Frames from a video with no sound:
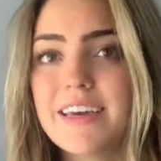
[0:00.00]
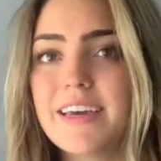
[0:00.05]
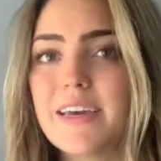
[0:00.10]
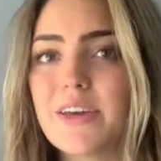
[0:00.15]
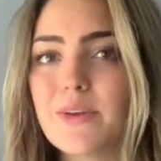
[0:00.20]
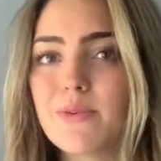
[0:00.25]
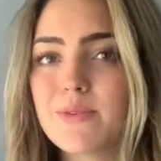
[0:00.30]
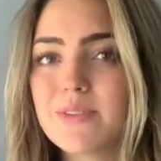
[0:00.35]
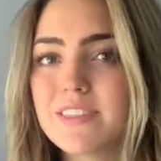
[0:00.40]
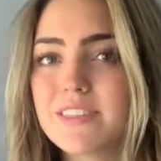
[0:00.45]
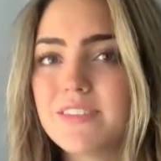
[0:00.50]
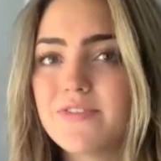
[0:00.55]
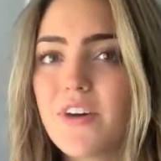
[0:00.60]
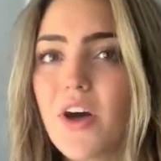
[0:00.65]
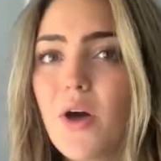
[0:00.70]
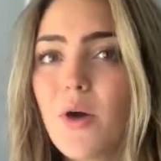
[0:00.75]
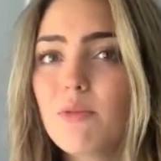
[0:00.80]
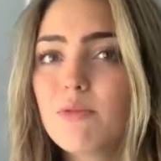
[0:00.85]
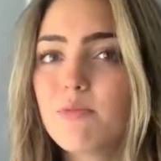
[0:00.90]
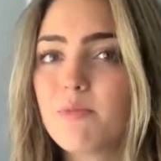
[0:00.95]
It was
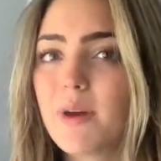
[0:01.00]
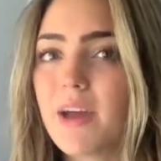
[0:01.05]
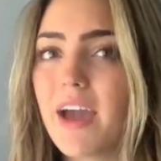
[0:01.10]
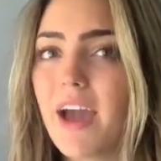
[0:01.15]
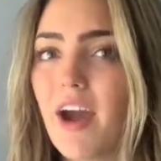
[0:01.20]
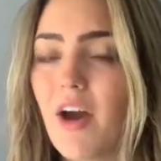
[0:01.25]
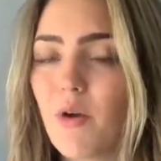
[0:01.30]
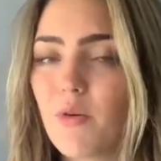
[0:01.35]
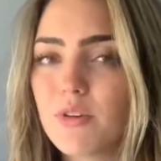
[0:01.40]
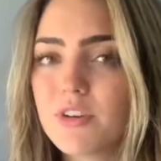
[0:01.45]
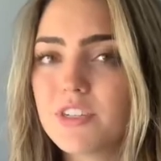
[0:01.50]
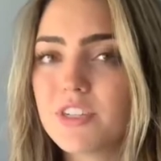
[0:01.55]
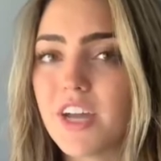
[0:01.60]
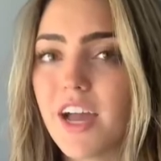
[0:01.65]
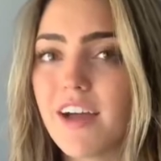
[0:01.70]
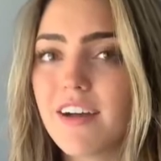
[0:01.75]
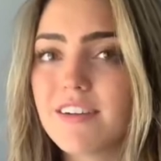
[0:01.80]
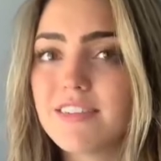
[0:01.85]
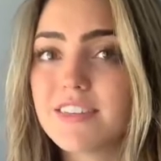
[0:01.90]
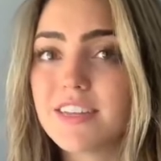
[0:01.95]
developed by Howard
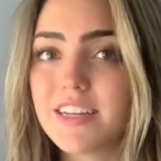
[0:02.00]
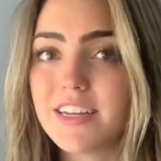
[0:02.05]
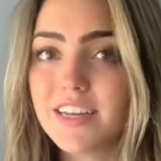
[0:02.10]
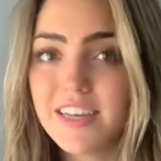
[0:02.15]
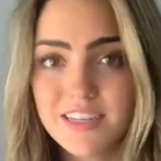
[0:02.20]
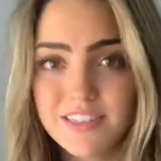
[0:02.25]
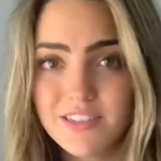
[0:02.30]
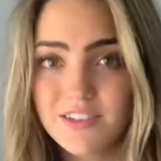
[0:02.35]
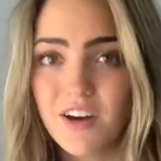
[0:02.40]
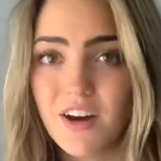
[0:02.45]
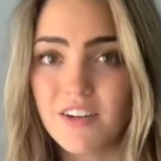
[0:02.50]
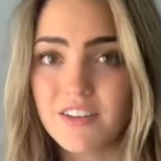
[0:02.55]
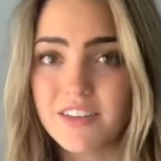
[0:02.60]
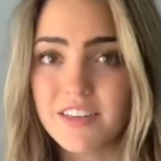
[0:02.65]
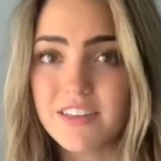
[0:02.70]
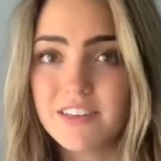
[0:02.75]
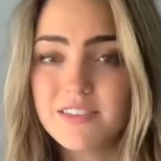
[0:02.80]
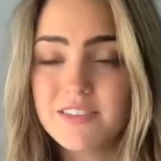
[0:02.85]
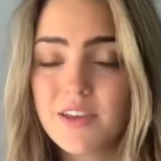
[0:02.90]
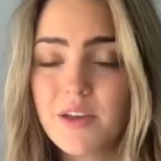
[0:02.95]
Giles and his
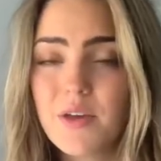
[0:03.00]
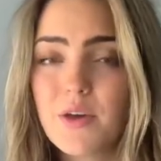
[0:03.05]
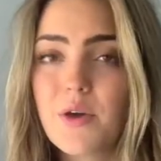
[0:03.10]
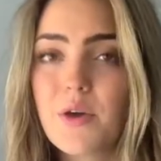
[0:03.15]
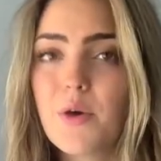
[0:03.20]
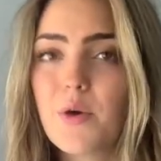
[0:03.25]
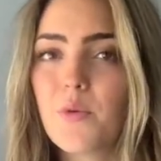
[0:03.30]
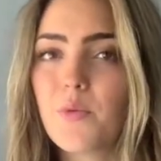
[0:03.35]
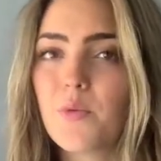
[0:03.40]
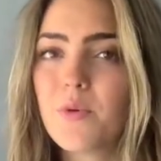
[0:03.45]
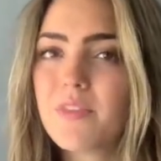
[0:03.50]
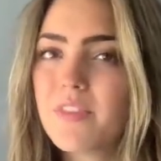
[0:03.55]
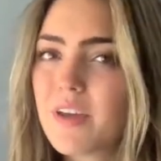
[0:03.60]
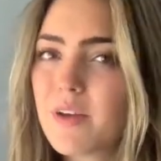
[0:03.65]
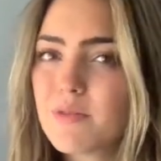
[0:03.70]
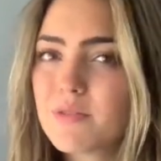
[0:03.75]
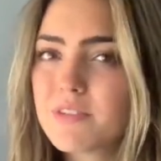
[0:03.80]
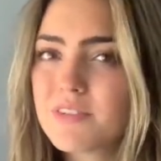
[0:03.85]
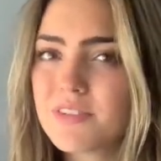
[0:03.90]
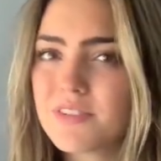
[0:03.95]
colleagues when they
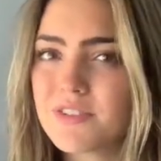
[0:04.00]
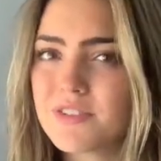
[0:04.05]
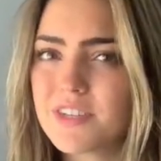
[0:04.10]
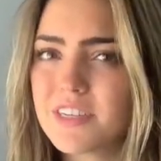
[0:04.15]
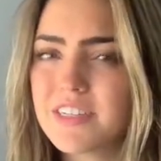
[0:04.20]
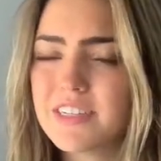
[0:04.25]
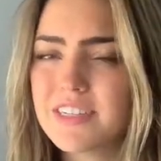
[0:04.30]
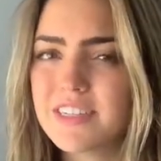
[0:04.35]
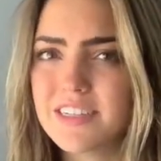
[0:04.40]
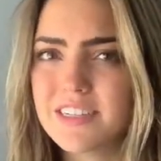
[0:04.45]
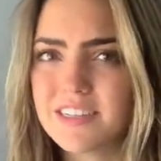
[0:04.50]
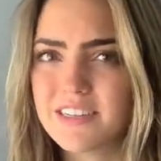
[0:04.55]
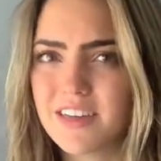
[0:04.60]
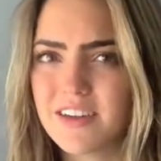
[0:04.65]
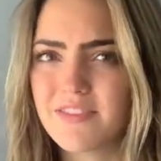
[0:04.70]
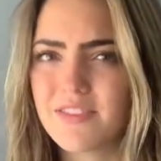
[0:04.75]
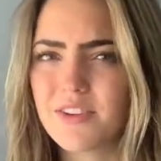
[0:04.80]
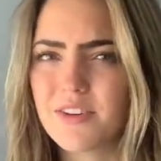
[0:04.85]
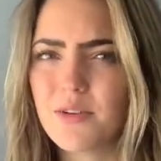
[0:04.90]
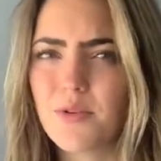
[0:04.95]
were searching to
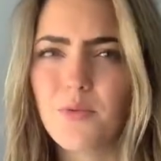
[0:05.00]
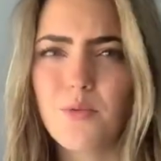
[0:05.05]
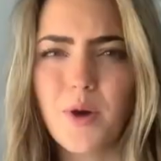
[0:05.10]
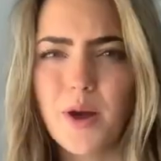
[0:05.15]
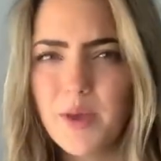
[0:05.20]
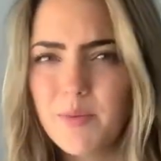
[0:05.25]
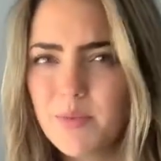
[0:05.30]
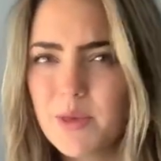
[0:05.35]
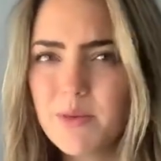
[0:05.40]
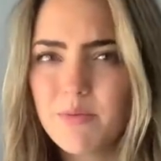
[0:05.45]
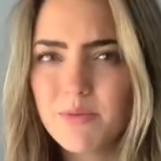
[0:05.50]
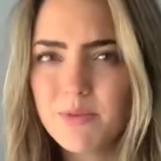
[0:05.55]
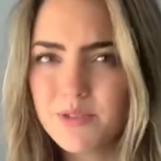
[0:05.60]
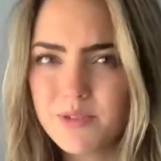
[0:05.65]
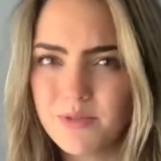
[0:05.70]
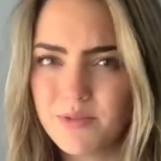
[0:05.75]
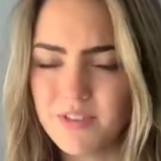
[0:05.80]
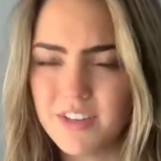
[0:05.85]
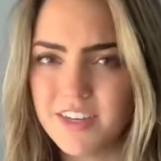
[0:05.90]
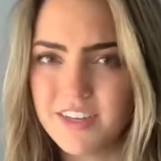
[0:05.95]
discover why people
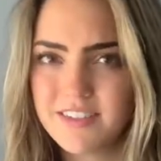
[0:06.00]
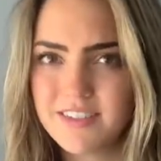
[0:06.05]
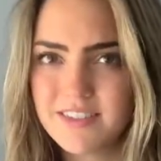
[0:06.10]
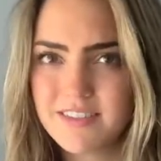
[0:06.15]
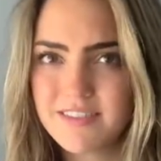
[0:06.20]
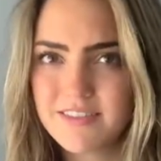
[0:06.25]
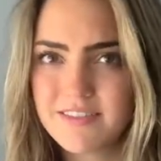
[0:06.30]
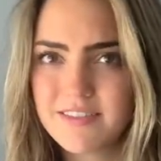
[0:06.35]
do this.